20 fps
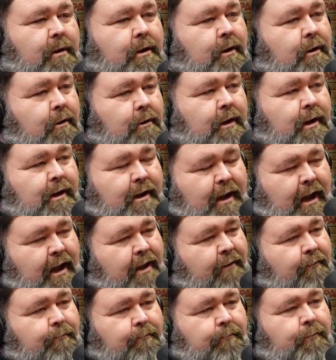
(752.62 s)
you didn't
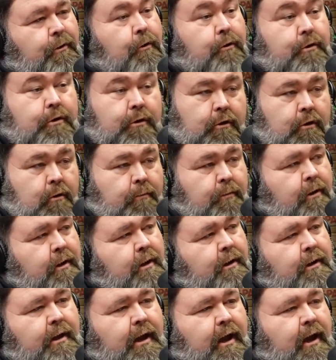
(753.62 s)
have YouTube, you
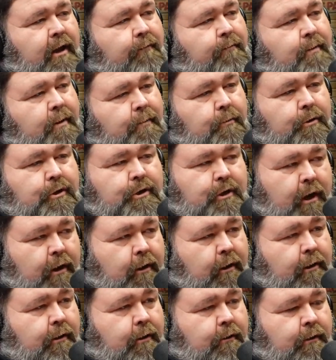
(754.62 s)
didn't have people
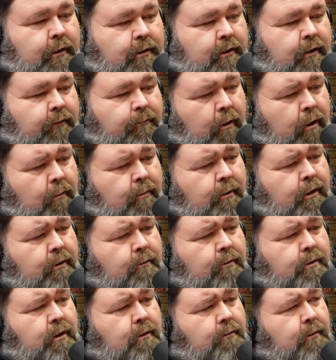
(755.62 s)
sharing all this stuff. Barbecue
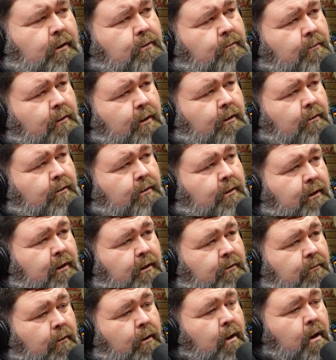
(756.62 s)
was always one of those
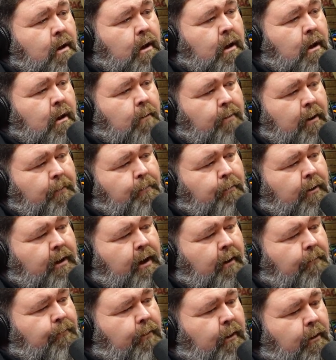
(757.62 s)
things where people
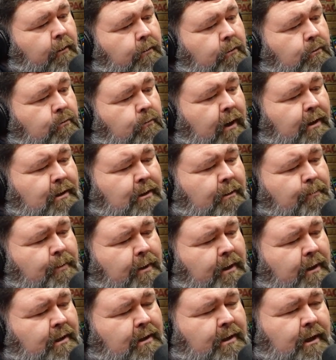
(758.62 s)
kept those
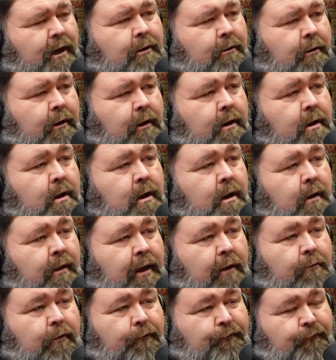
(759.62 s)
recipes secret.
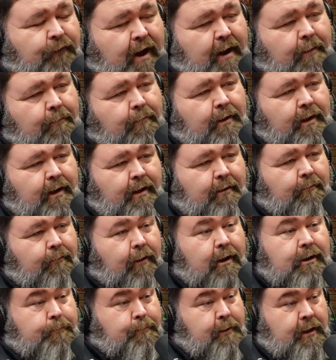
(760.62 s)
They were family
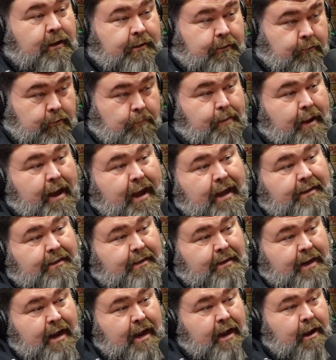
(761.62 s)
recipes that were
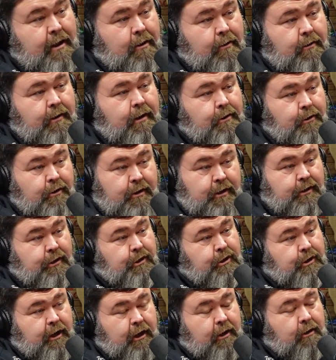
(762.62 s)
passed down, and you didn't
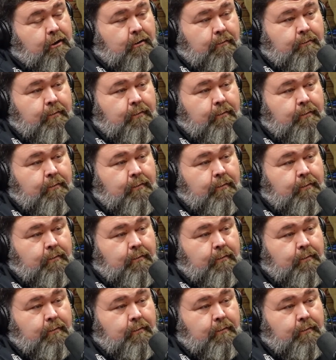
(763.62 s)
share them.